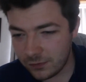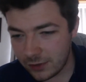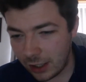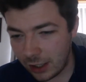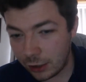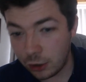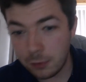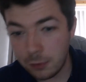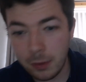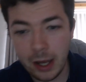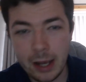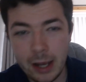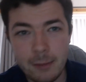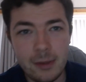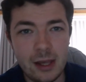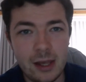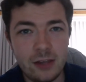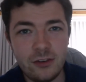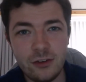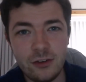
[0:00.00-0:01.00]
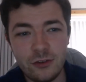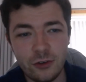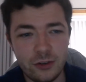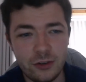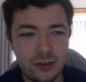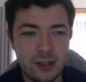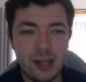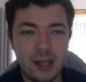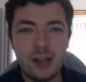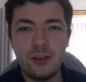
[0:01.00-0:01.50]
goodbye message
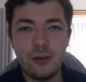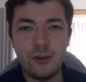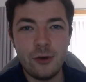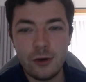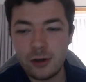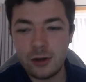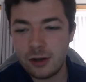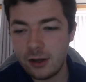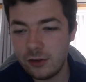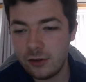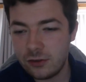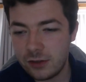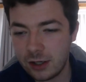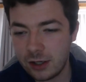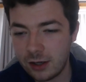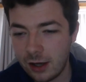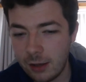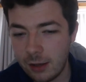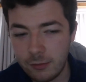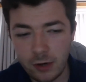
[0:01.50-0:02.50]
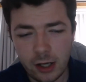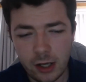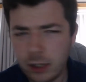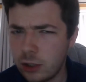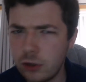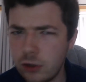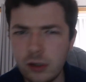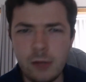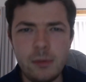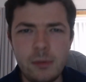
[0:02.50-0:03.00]
on TikTok or Instagram, right?
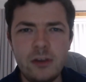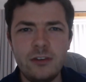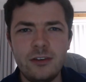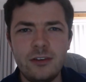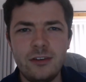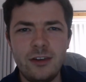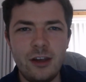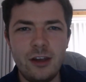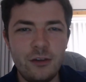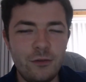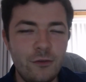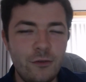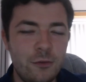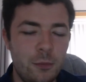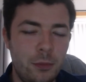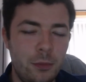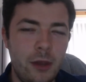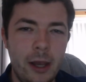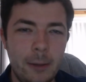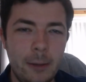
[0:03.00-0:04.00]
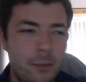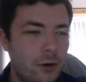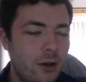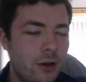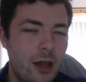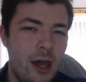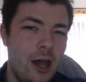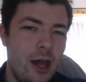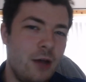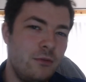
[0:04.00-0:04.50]
Could he be successful for
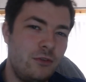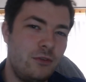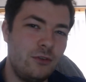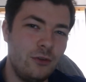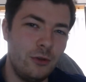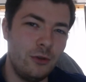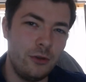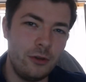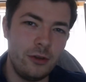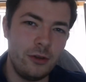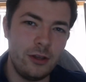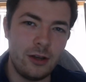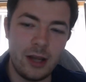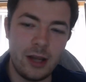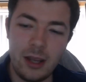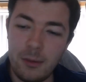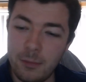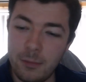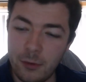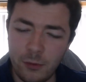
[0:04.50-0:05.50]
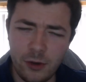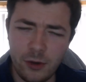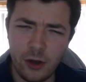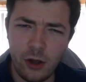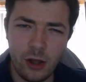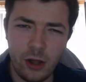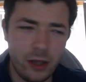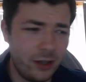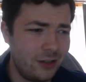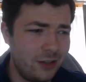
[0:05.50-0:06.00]
Blackburn? Absolutely right. But we
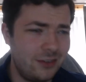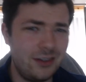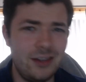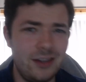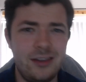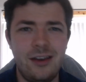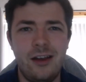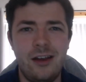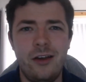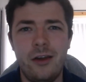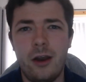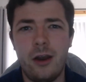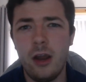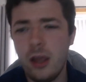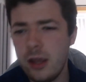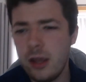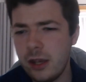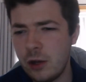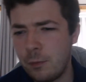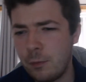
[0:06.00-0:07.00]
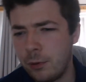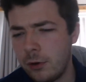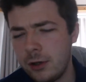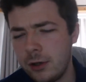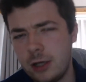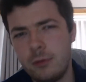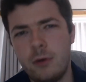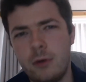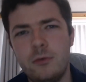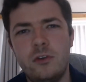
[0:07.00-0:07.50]
all, like I said earlier, he'll probably
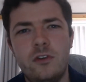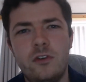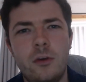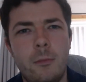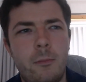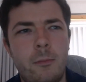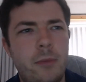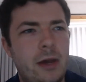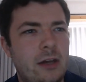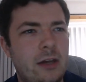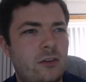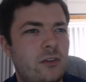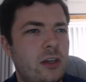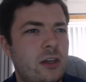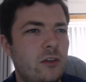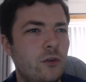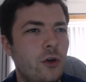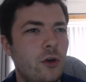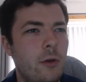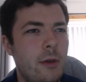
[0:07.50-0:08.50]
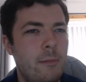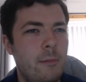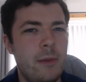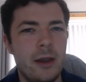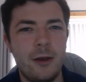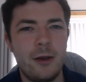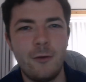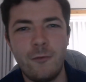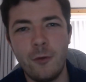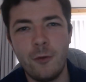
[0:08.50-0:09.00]
come up with some pish that he's going to be
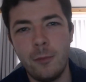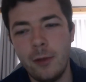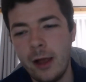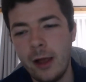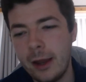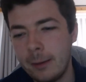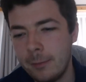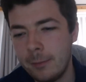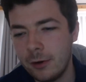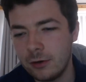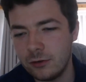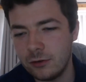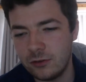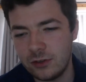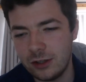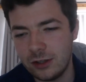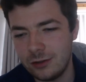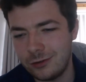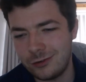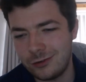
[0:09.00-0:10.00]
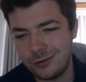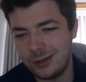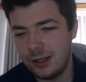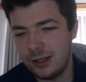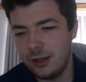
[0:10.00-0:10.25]
bigger for Blackburn since,